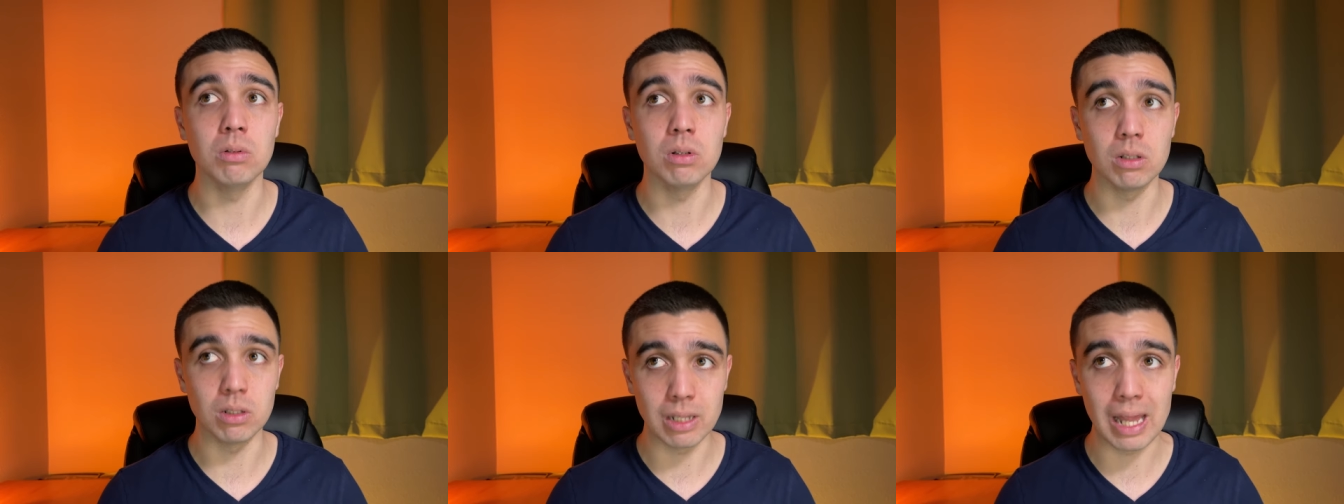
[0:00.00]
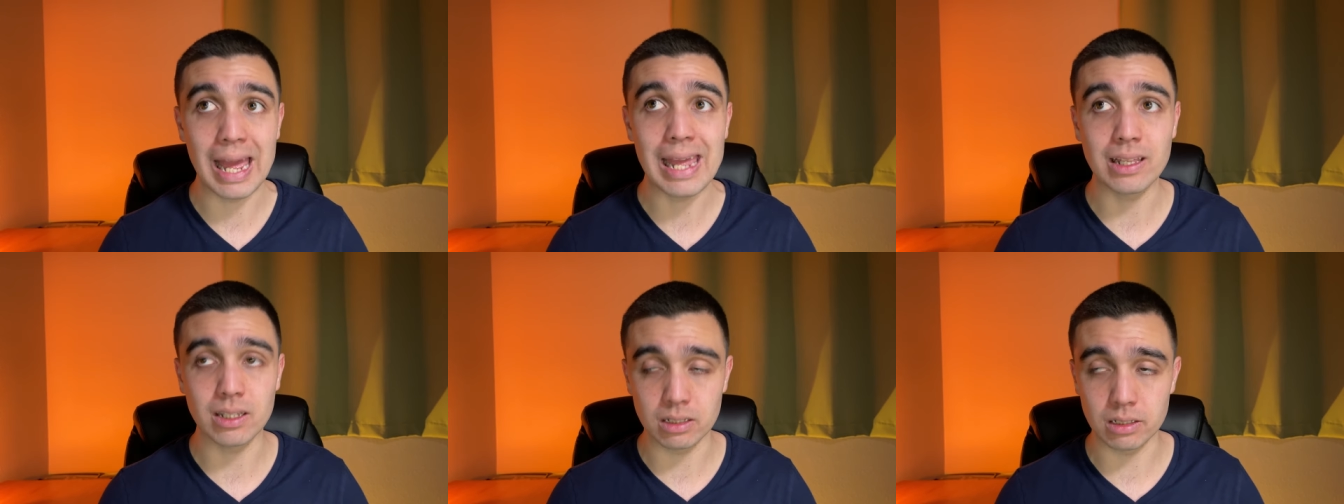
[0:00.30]

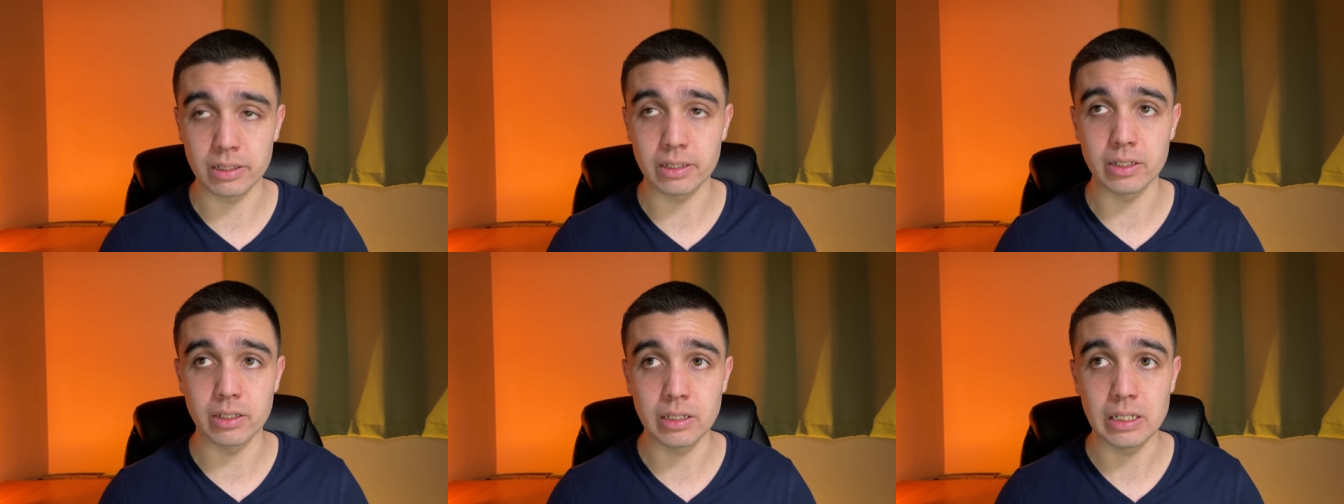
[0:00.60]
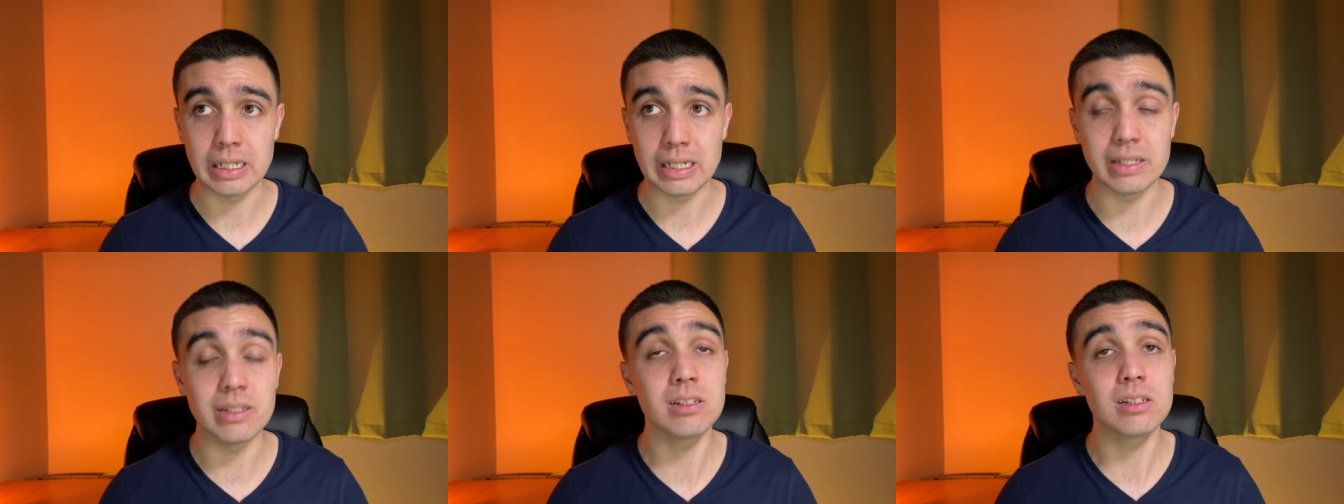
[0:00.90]
likely
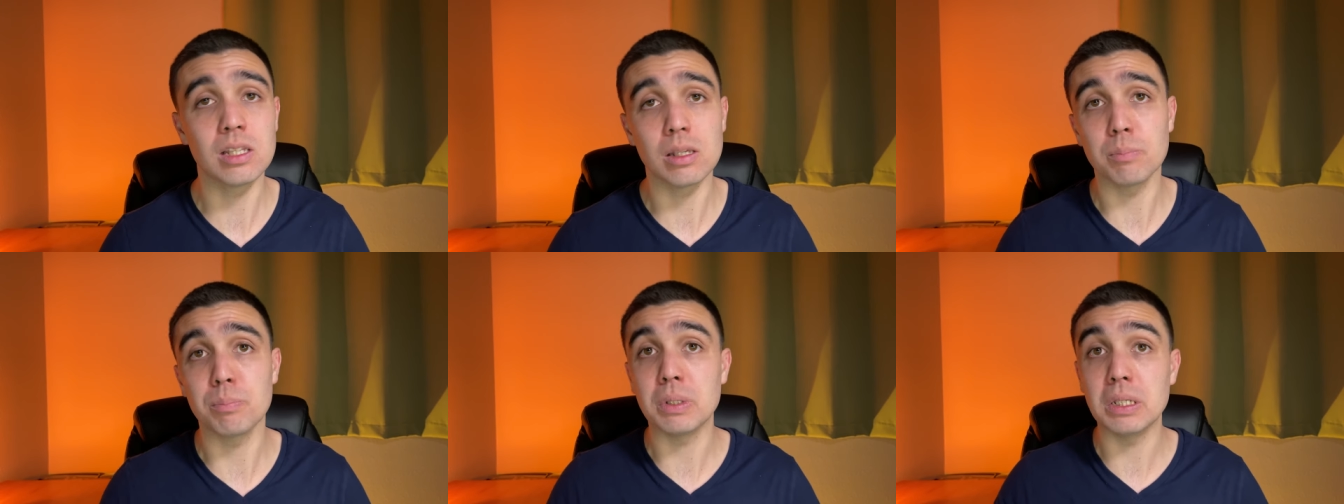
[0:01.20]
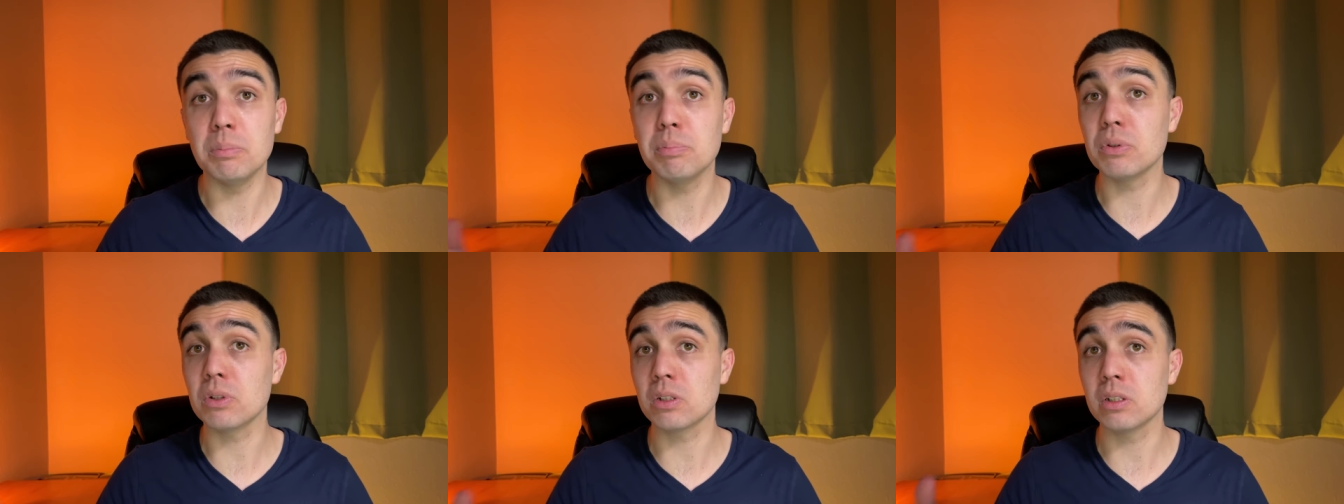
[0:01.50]
is that
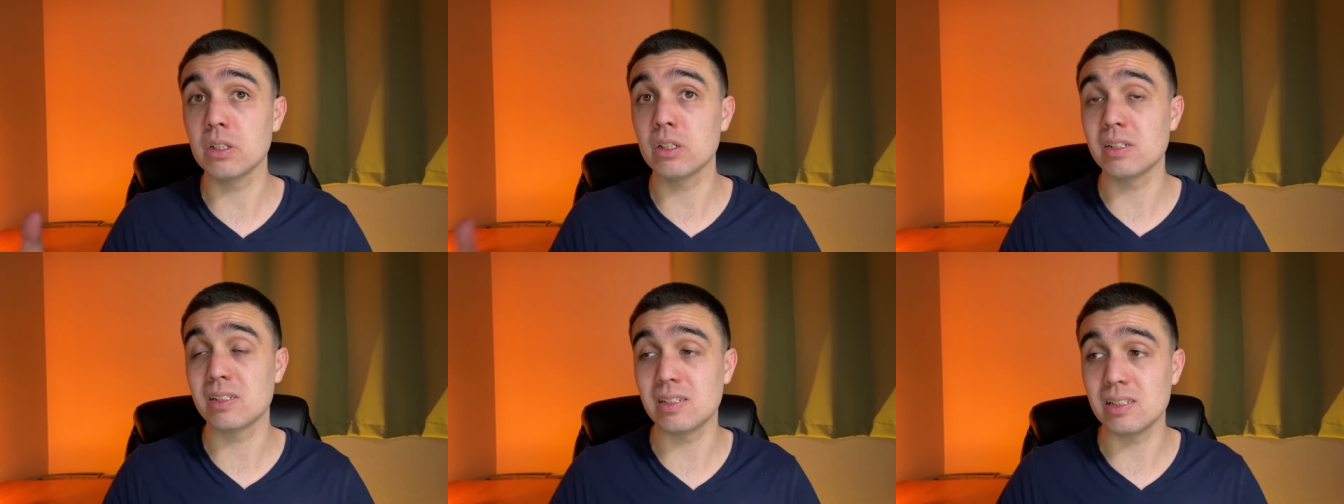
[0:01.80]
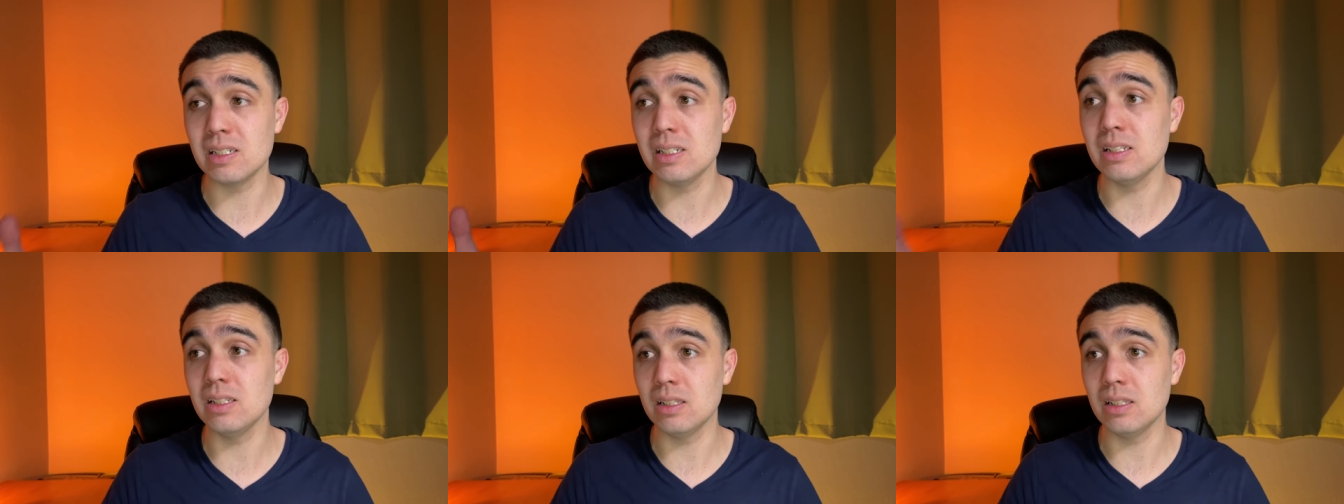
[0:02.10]
people are going to see